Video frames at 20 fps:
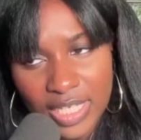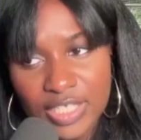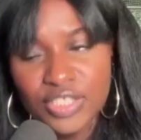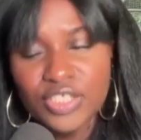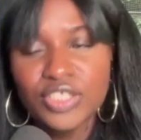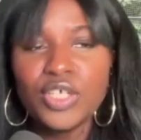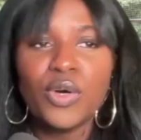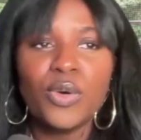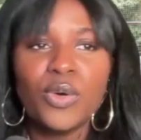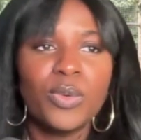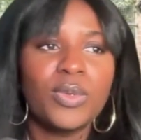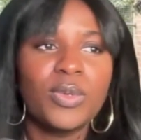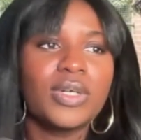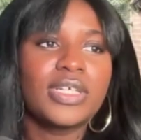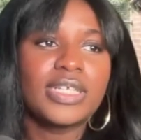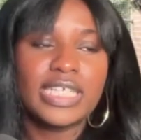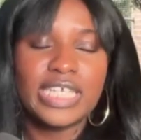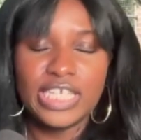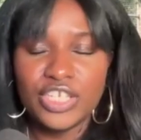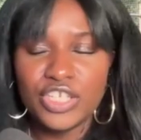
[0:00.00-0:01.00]
So
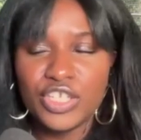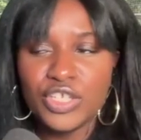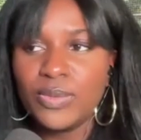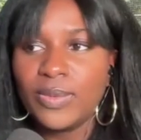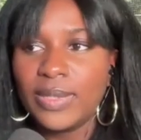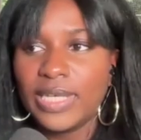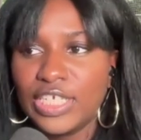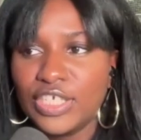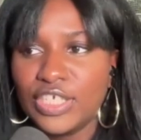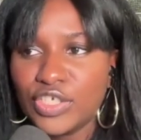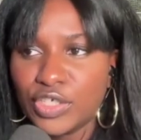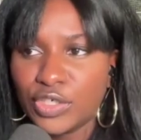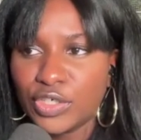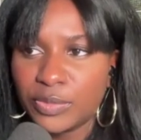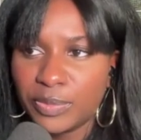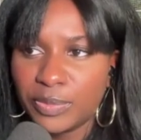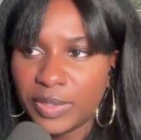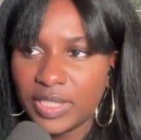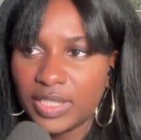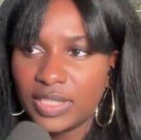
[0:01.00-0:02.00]
can you
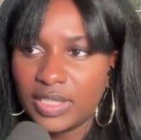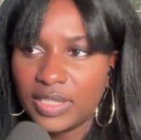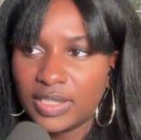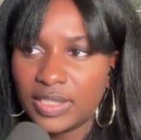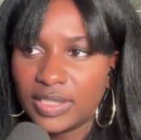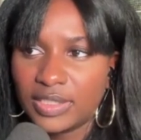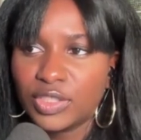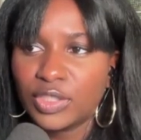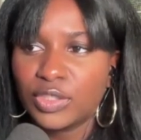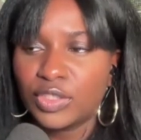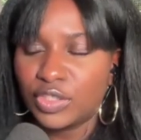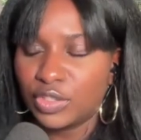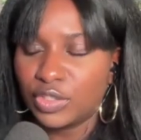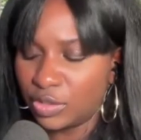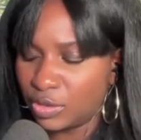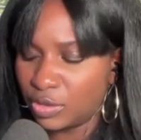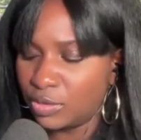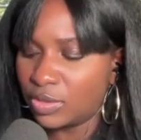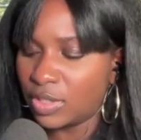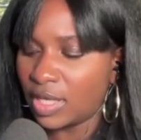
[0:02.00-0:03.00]
interpret? So
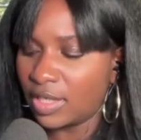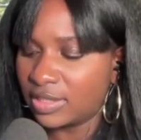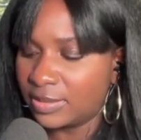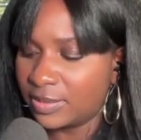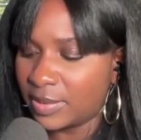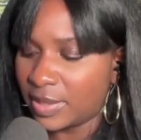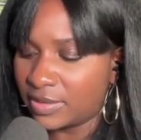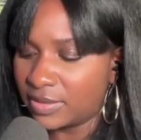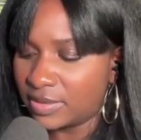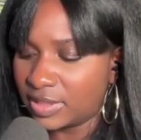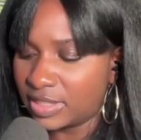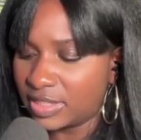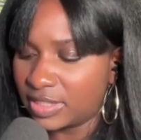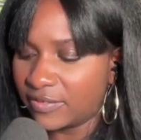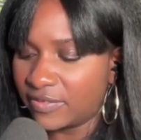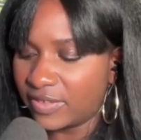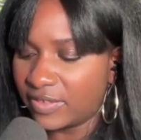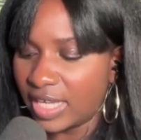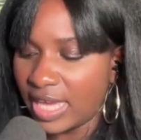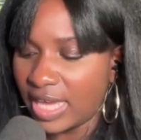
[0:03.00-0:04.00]
you talked about
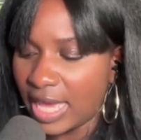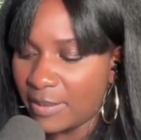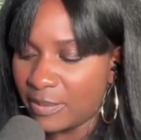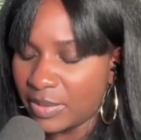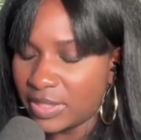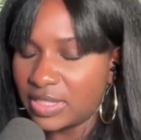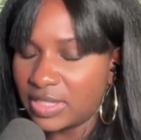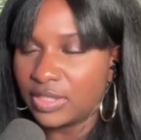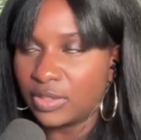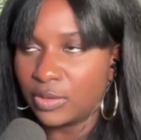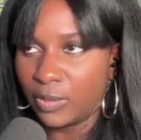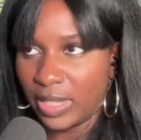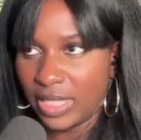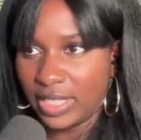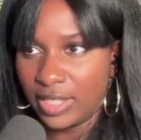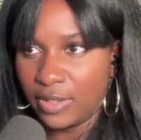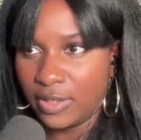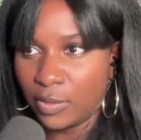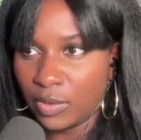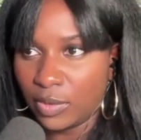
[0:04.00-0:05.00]
stuff that happens in the
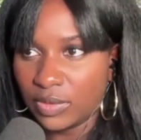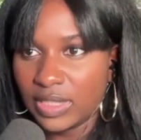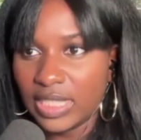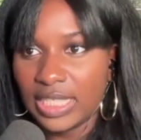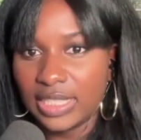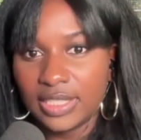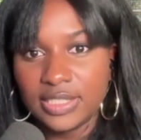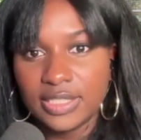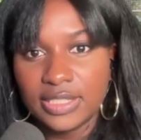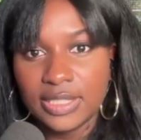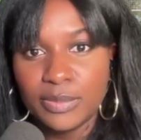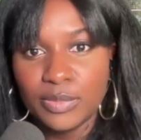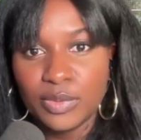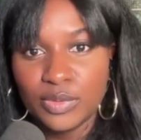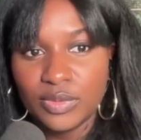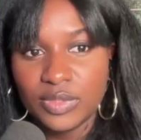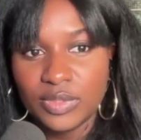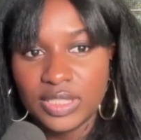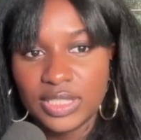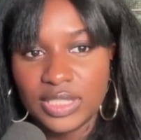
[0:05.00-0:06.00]
waking world, like the
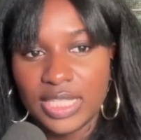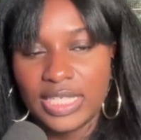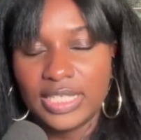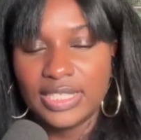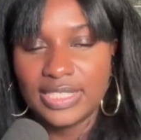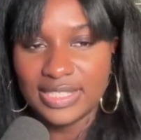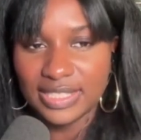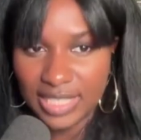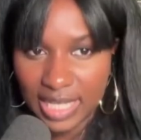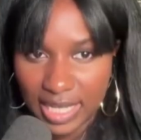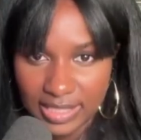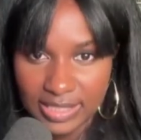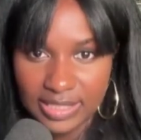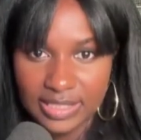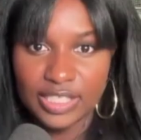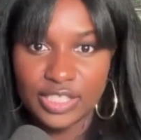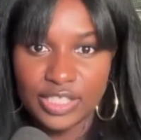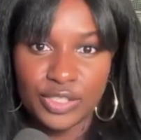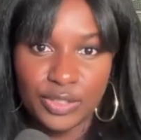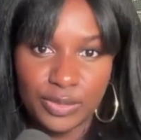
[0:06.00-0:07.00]
symbols, like the signs
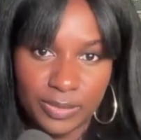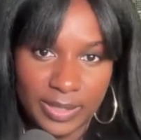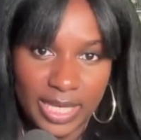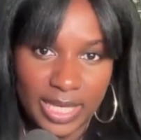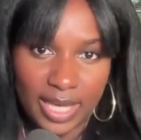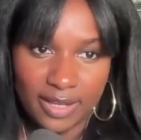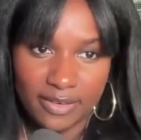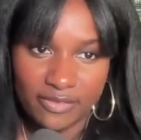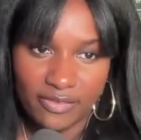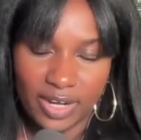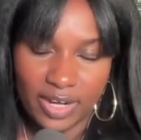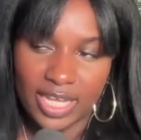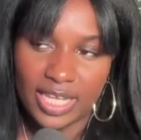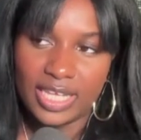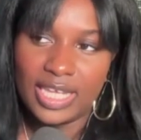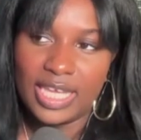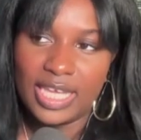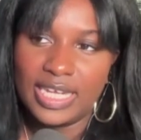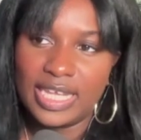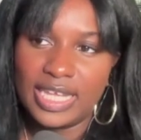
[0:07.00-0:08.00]
that you get,
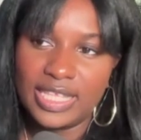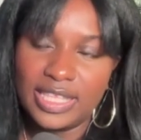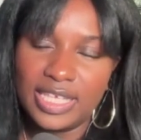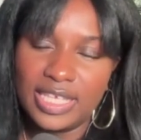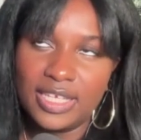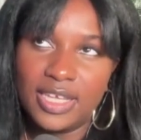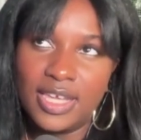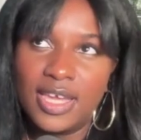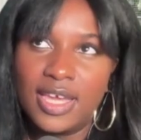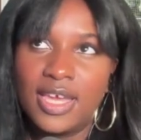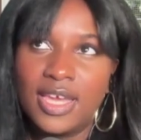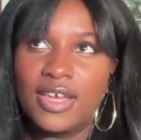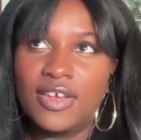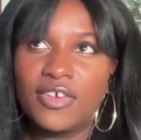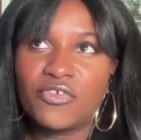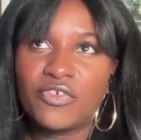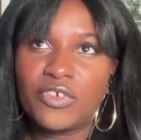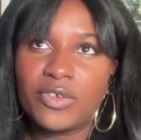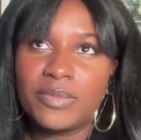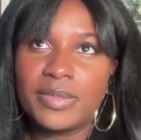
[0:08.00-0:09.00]
right? And I think
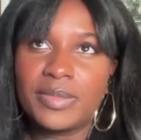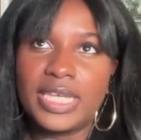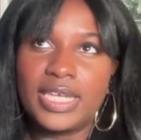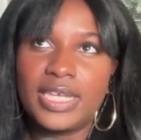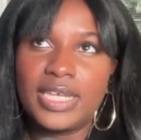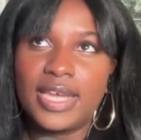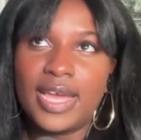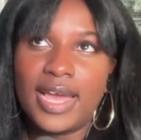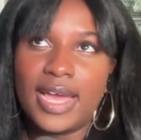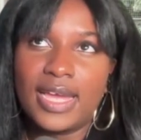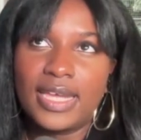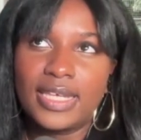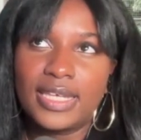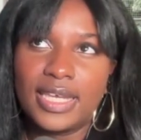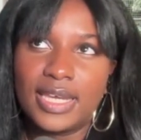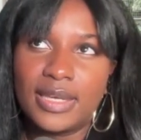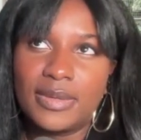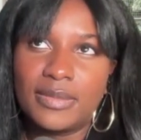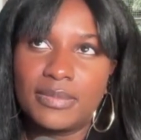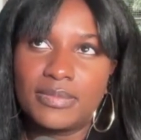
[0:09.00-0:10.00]
for me, I
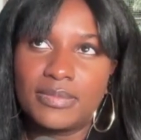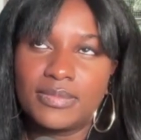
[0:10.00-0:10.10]
get